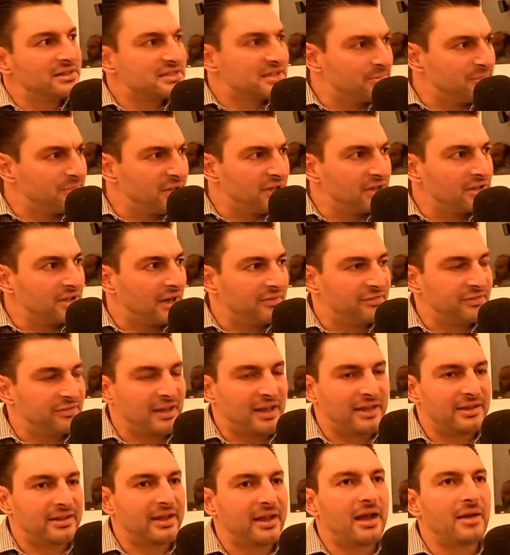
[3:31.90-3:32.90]
build off
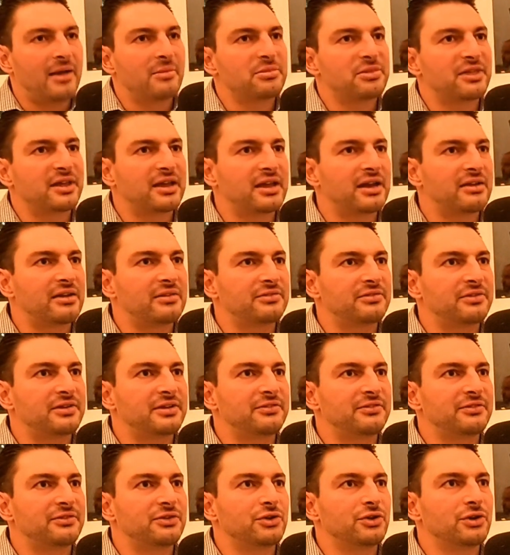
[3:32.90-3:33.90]
that, like, I'm thinking of
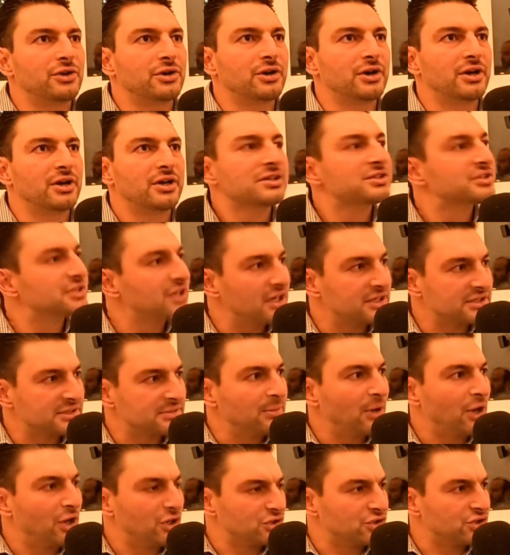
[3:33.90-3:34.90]
if you're a
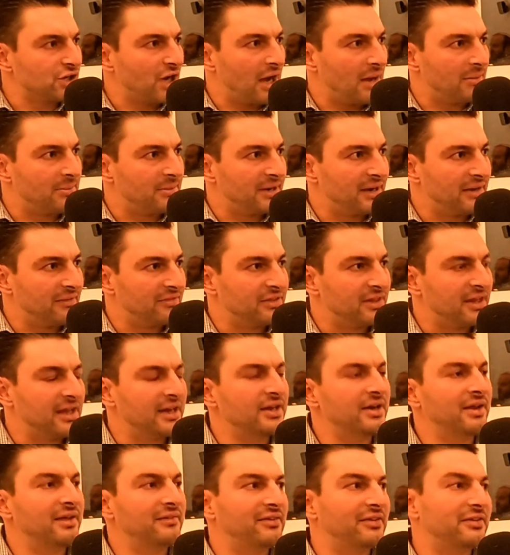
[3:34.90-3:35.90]
small shop and everything,
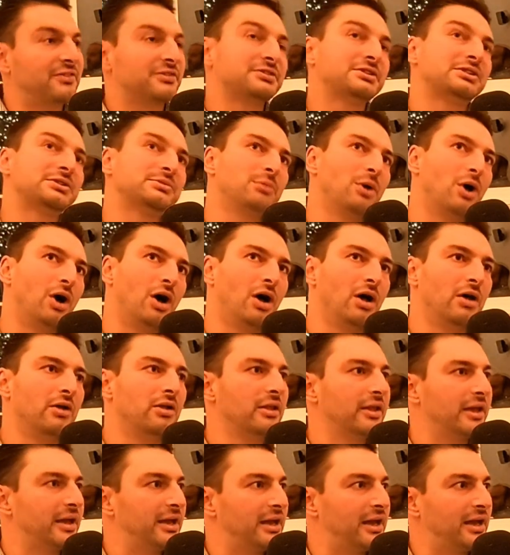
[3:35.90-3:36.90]
and you have a
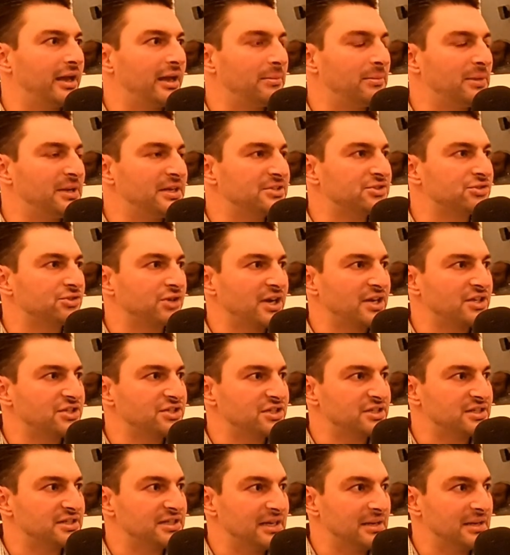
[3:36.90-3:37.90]
small
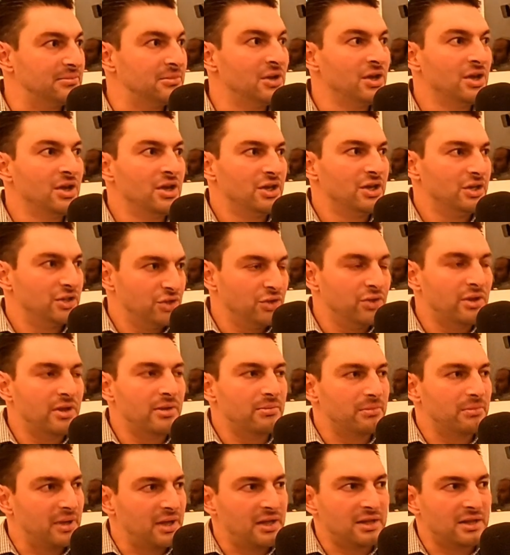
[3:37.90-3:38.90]
administration team, you
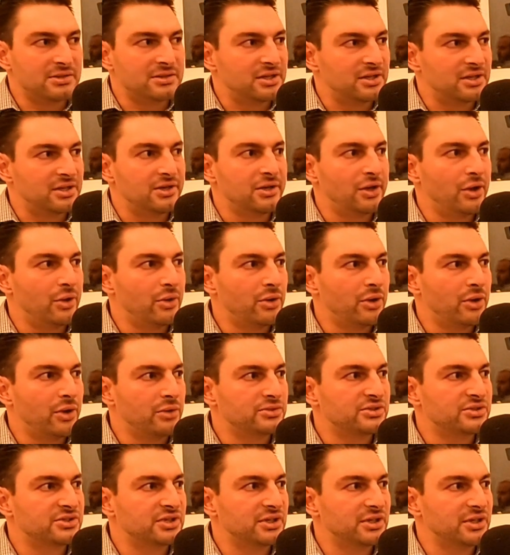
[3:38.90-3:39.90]
can build a
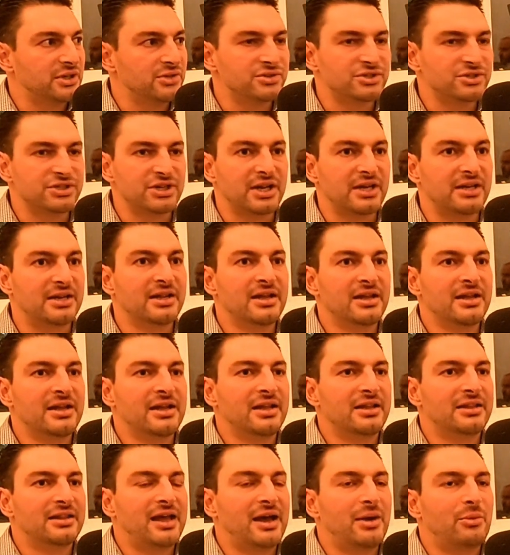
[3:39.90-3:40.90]
no-code solution
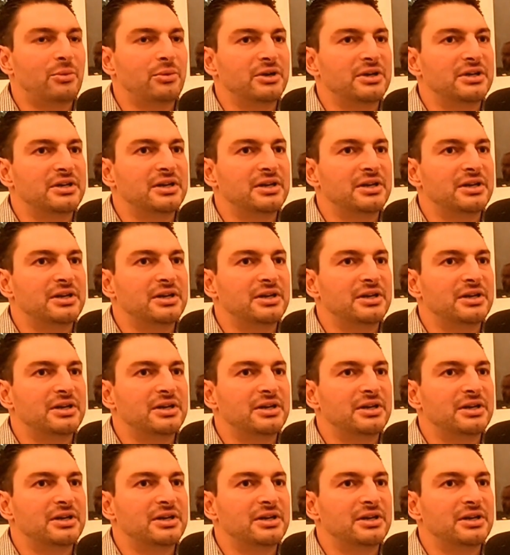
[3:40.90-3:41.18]
that would